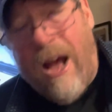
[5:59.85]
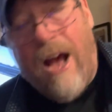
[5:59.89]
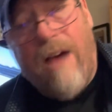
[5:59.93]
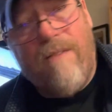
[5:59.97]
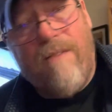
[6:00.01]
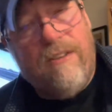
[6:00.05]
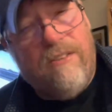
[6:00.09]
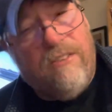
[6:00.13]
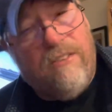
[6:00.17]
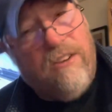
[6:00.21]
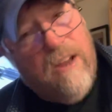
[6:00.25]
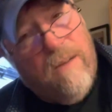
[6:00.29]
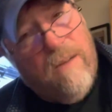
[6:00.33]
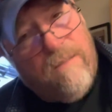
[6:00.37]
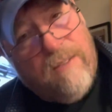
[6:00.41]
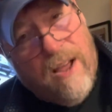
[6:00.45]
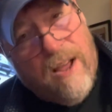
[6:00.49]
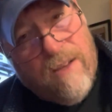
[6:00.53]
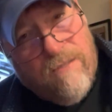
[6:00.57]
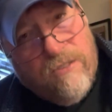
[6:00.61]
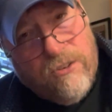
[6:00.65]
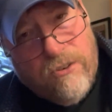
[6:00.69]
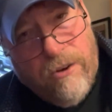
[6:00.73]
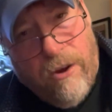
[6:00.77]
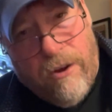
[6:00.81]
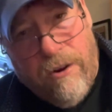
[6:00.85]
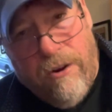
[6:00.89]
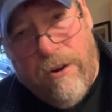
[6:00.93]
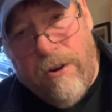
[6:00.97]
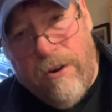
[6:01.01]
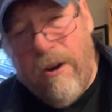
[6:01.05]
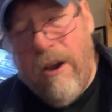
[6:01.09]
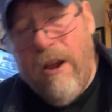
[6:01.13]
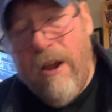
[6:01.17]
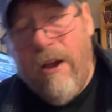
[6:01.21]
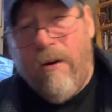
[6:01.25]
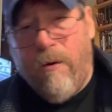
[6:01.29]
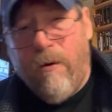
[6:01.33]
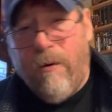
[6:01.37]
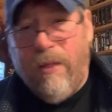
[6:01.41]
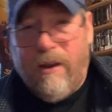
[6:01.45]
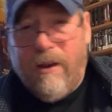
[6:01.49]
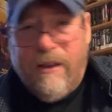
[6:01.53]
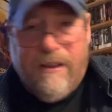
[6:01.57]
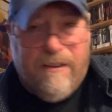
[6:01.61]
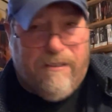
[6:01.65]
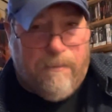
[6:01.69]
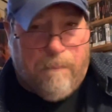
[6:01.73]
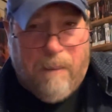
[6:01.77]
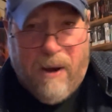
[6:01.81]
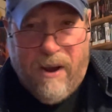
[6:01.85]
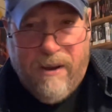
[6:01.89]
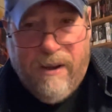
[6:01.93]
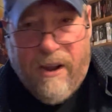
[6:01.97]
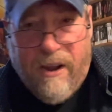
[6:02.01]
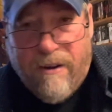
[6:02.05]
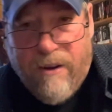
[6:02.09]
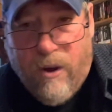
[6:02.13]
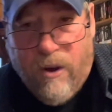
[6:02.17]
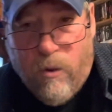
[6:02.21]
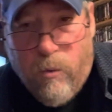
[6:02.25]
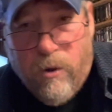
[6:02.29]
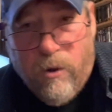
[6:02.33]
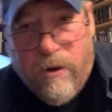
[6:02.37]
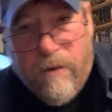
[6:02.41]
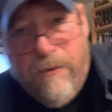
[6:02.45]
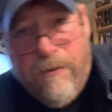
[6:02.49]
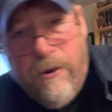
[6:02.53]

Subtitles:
Obviously, you have to have Shudder, or the link's probably not going to work for